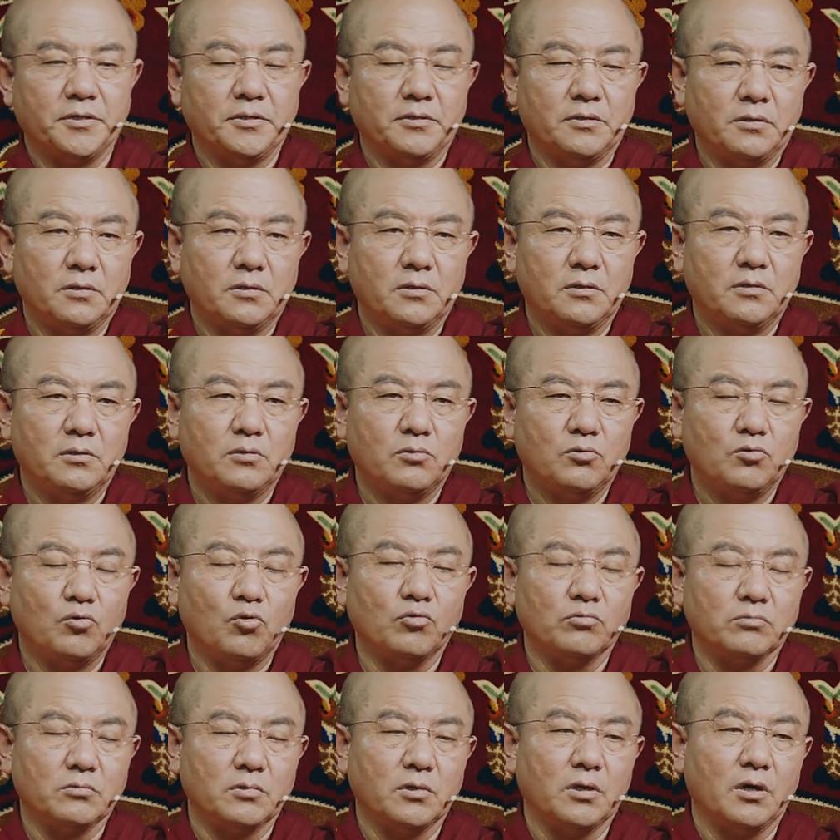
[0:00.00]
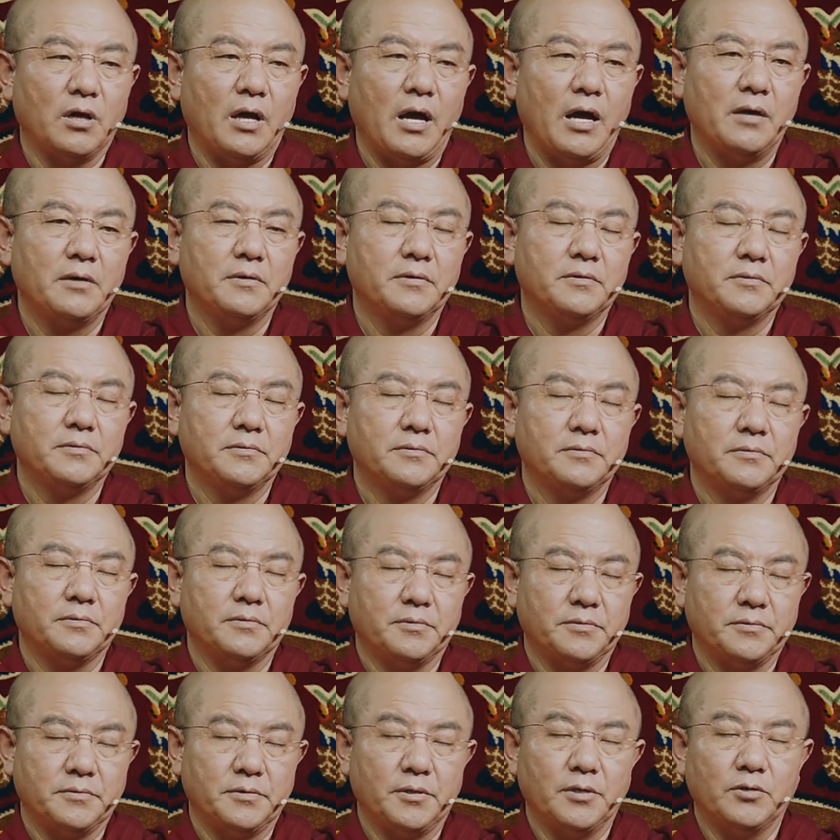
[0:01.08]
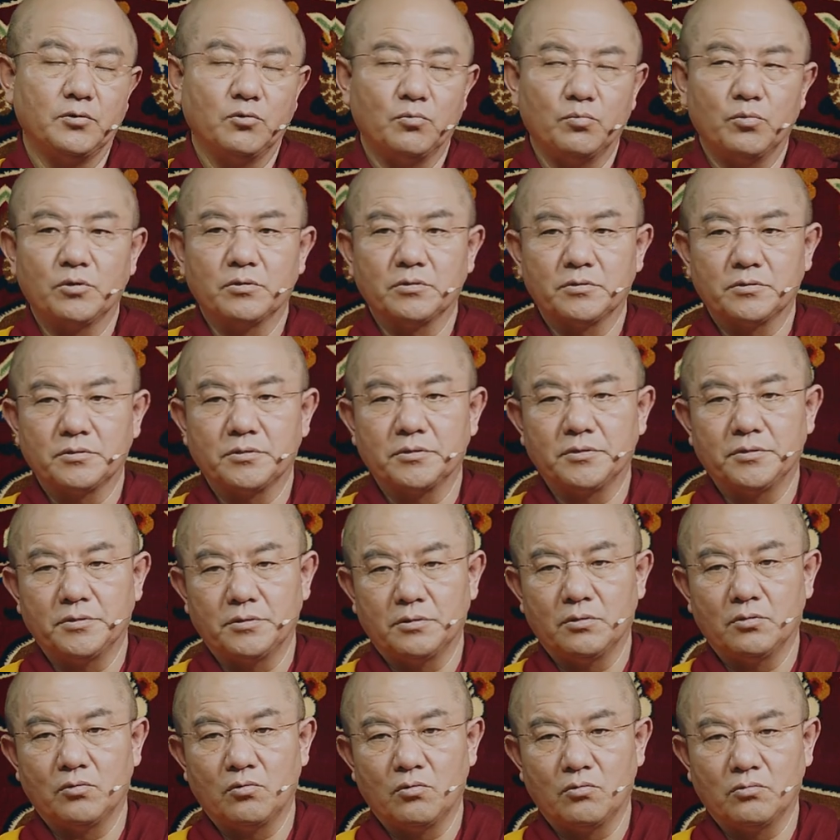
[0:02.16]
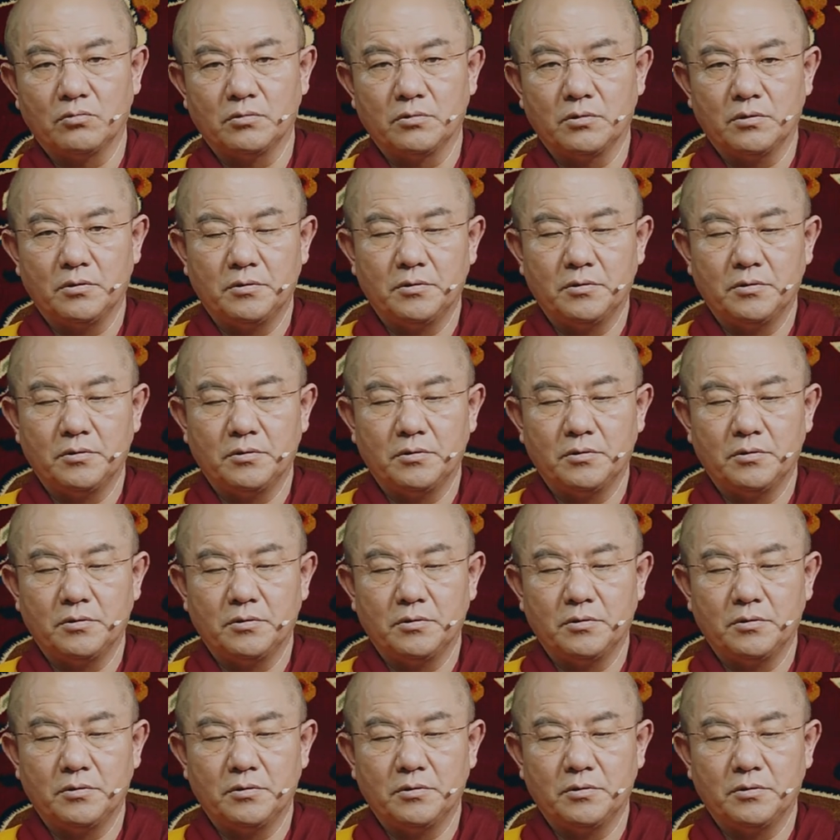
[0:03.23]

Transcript: then the blessings and merits are immeasurable.